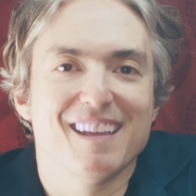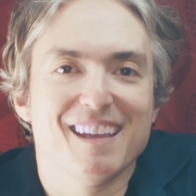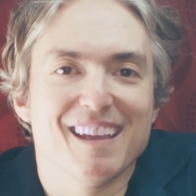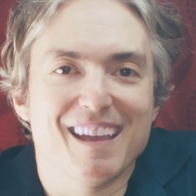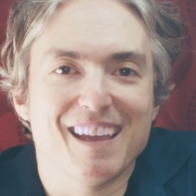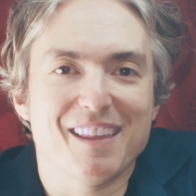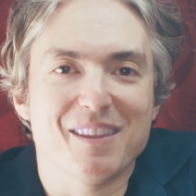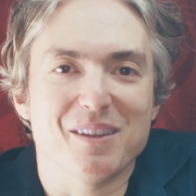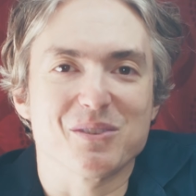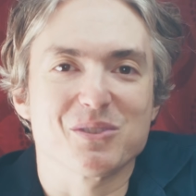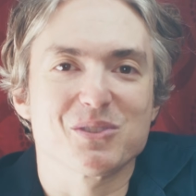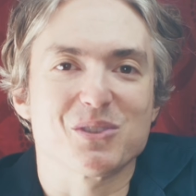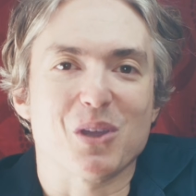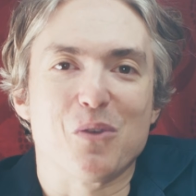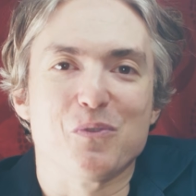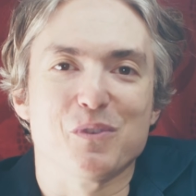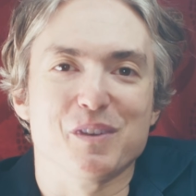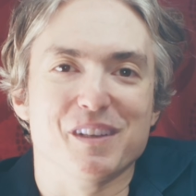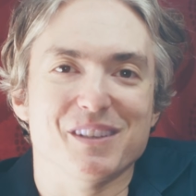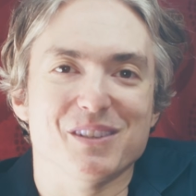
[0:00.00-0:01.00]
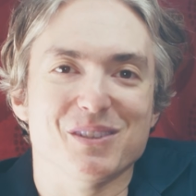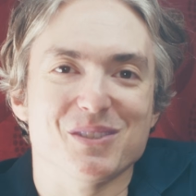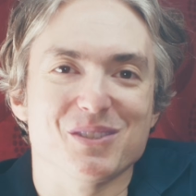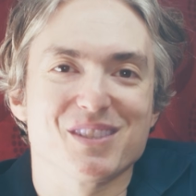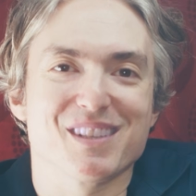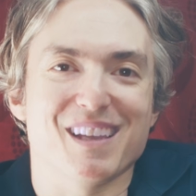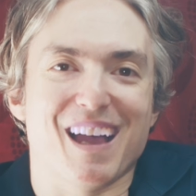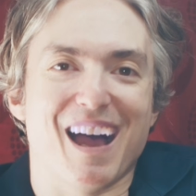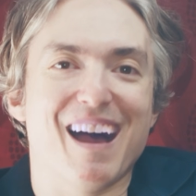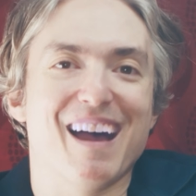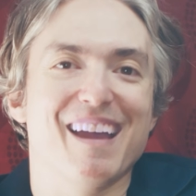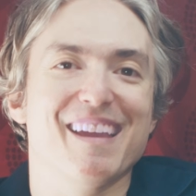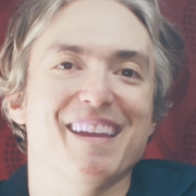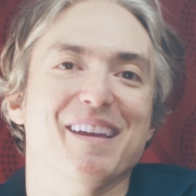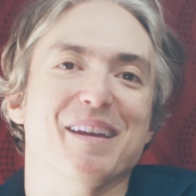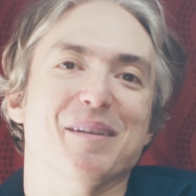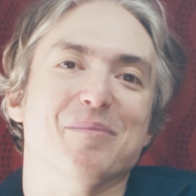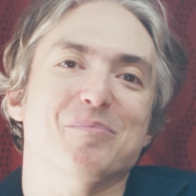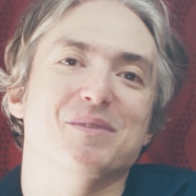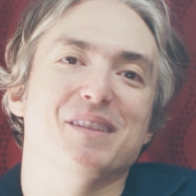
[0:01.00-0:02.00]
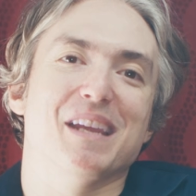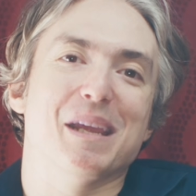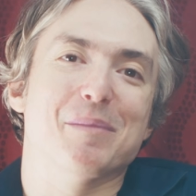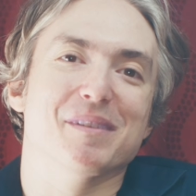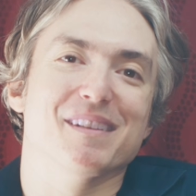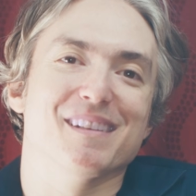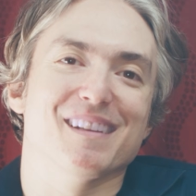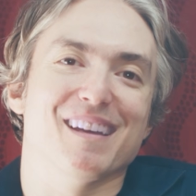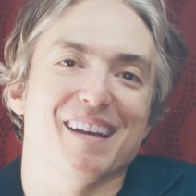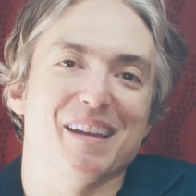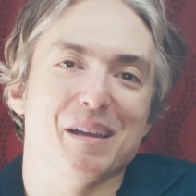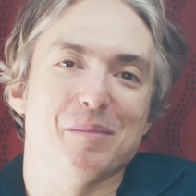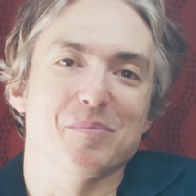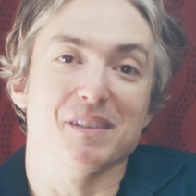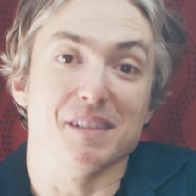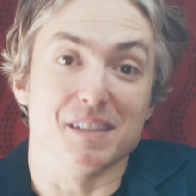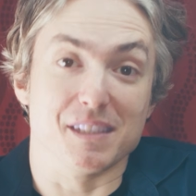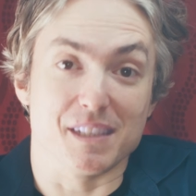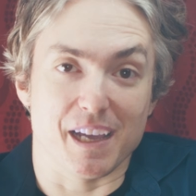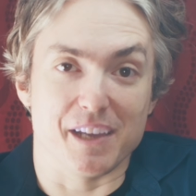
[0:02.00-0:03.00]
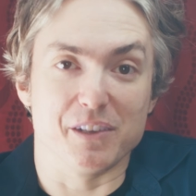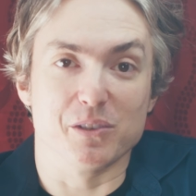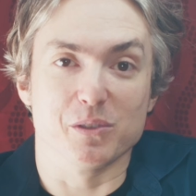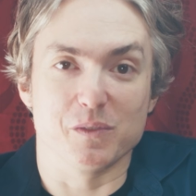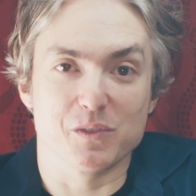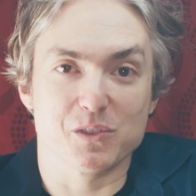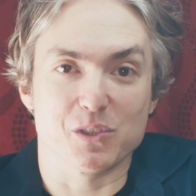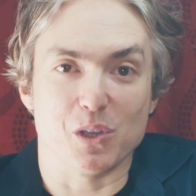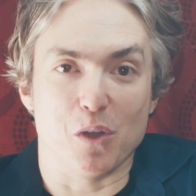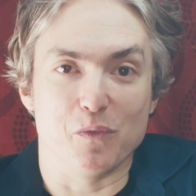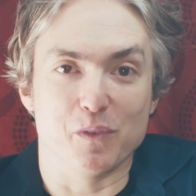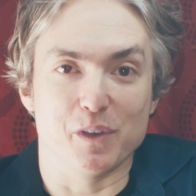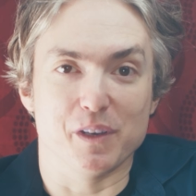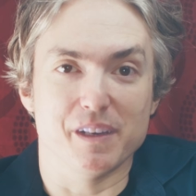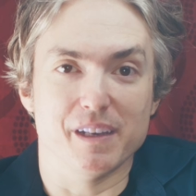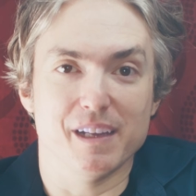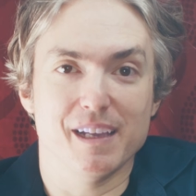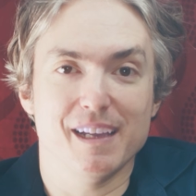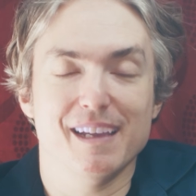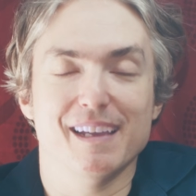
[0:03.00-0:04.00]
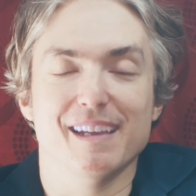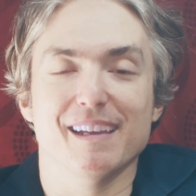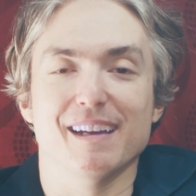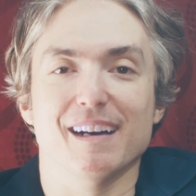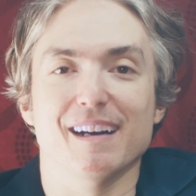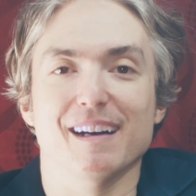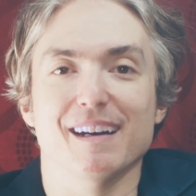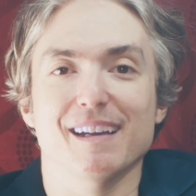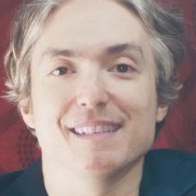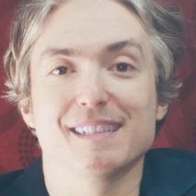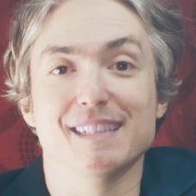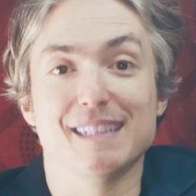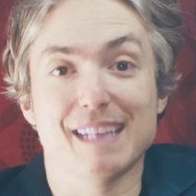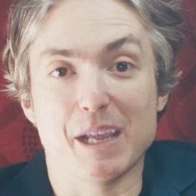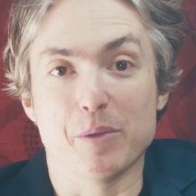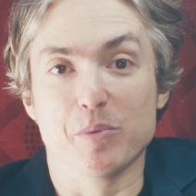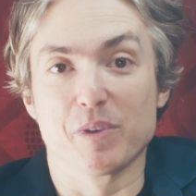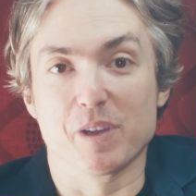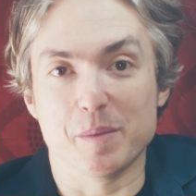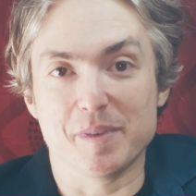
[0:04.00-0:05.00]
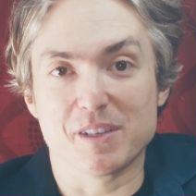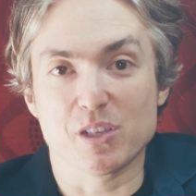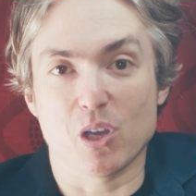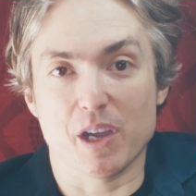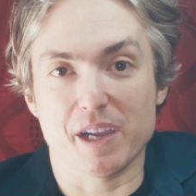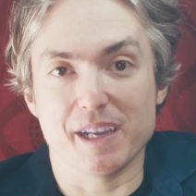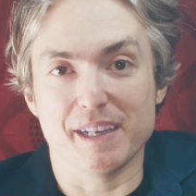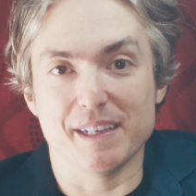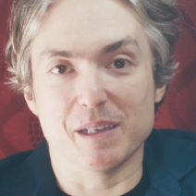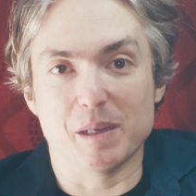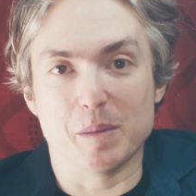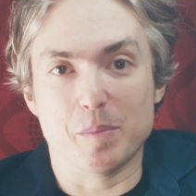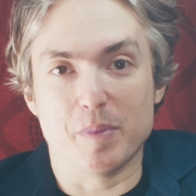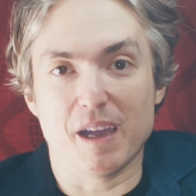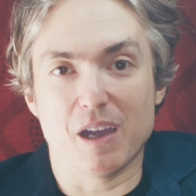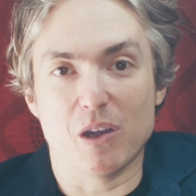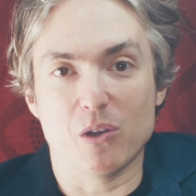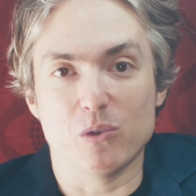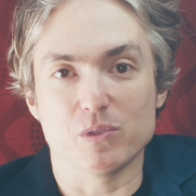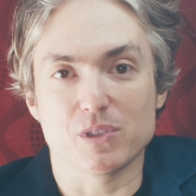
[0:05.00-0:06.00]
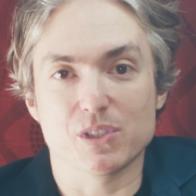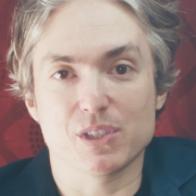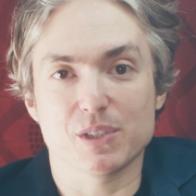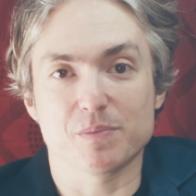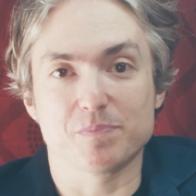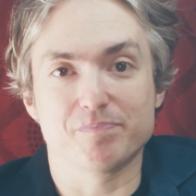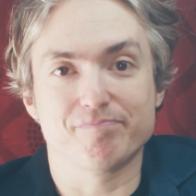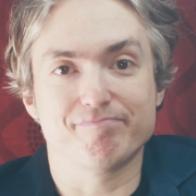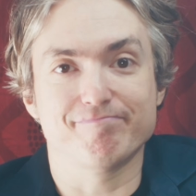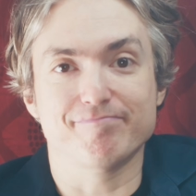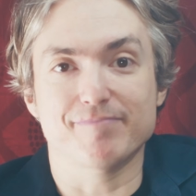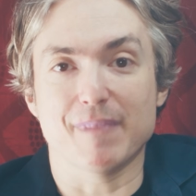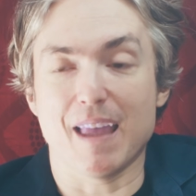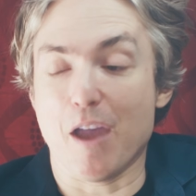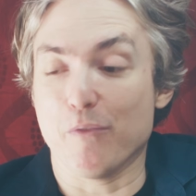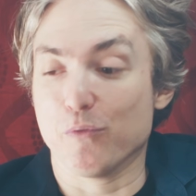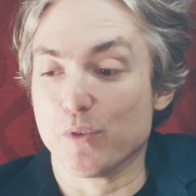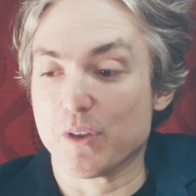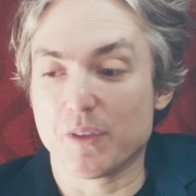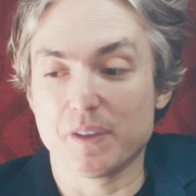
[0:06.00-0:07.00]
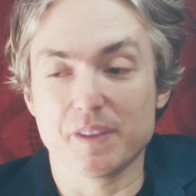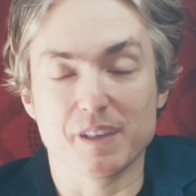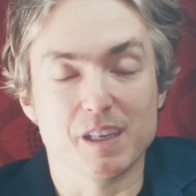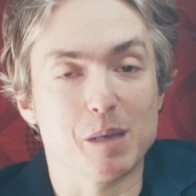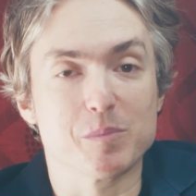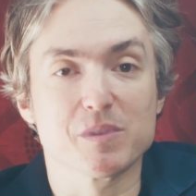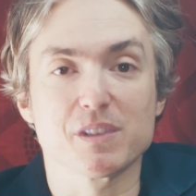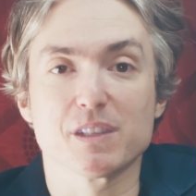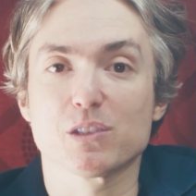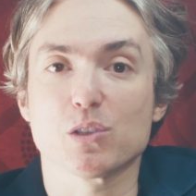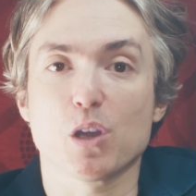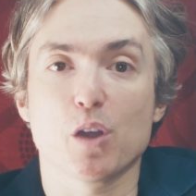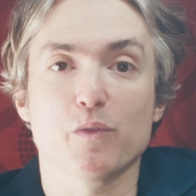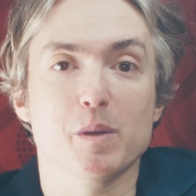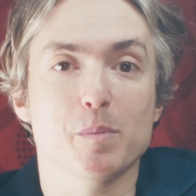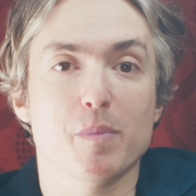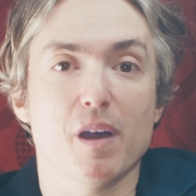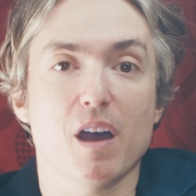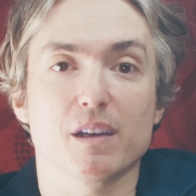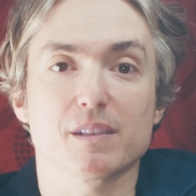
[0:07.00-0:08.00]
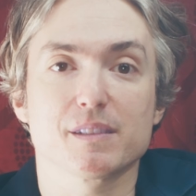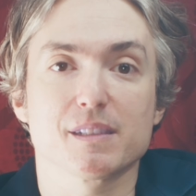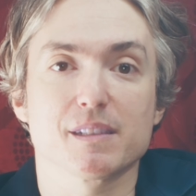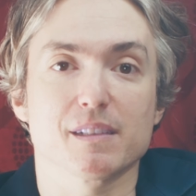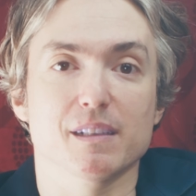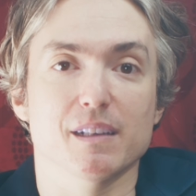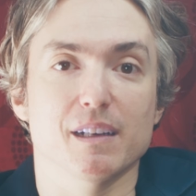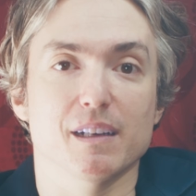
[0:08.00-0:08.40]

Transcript: Hey there, Sovereigneers. I am Damon. I am the designer of Sovereign. Today we're going to be talking about everything that comes in the Sovereign box